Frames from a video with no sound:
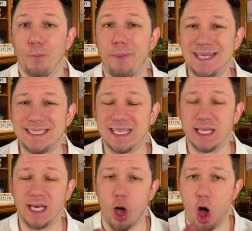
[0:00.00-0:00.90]

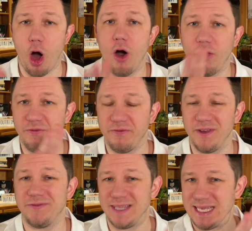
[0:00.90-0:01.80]
basically, all
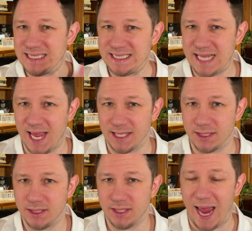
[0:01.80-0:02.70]
50
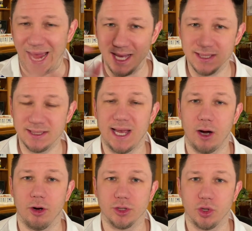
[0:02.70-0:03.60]
states and
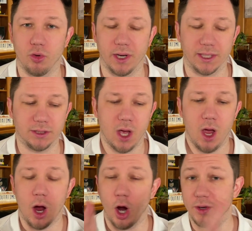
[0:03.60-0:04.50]
territories
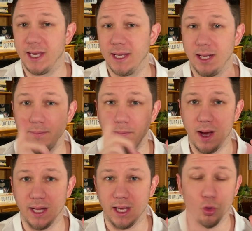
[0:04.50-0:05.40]
are getting
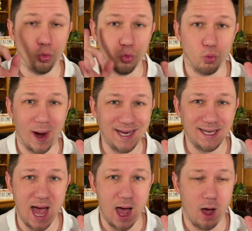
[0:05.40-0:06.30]
money right
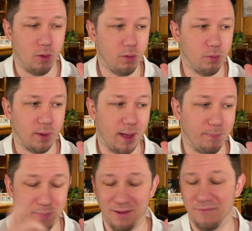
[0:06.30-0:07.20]
now.
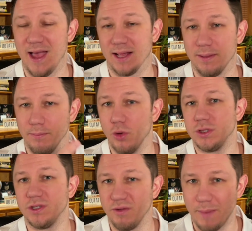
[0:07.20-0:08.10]
In fact,
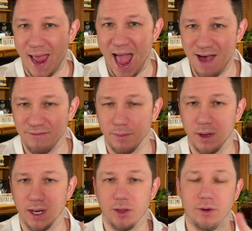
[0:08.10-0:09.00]
most of them have the
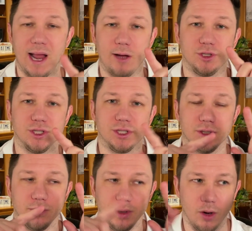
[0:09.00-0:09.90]
money. They're now just,
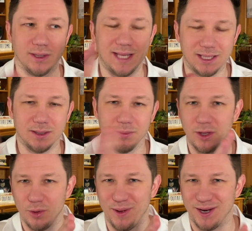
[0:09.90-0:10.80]
you know, it takes them a
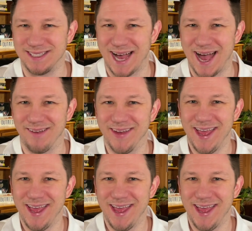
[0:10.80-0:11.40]
little bit of time.